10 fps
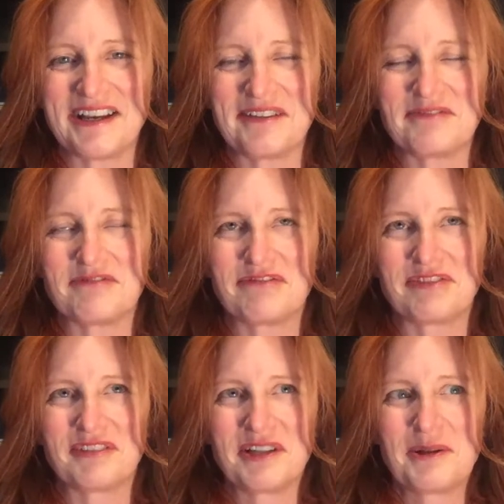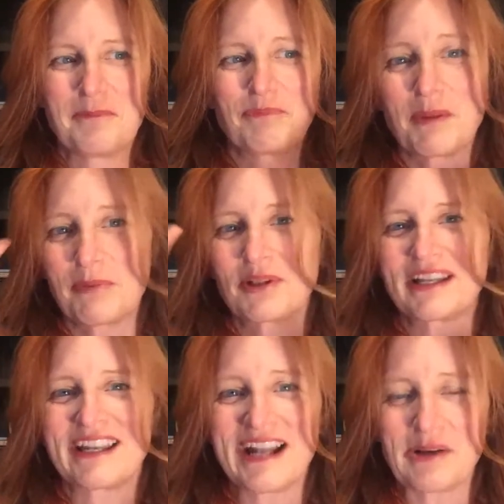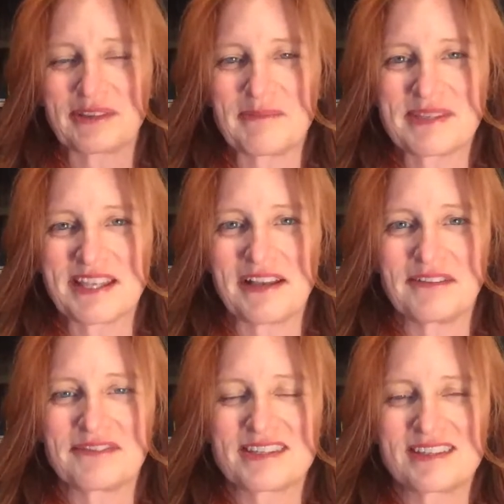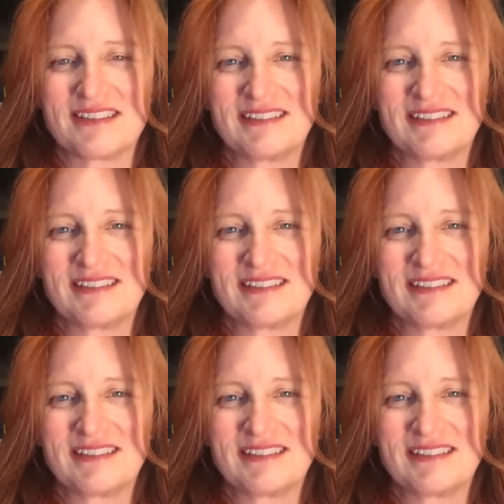of pulling it out themselves.